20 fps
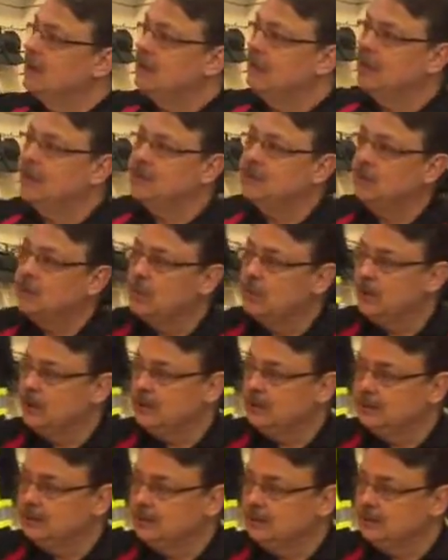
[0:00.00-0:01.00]
Class
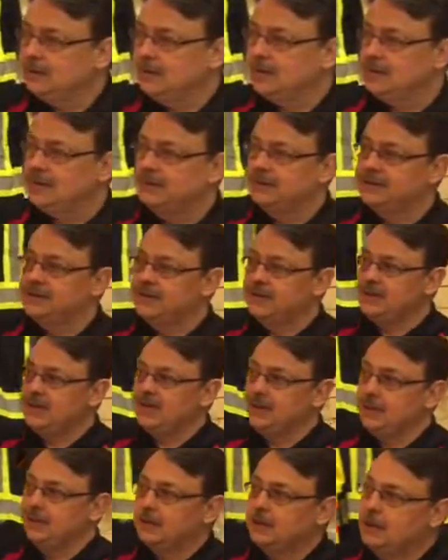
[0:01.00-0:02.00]
1 is
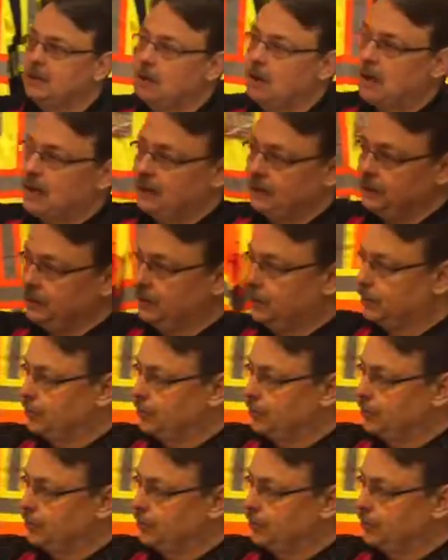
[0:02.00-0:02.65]
the cotton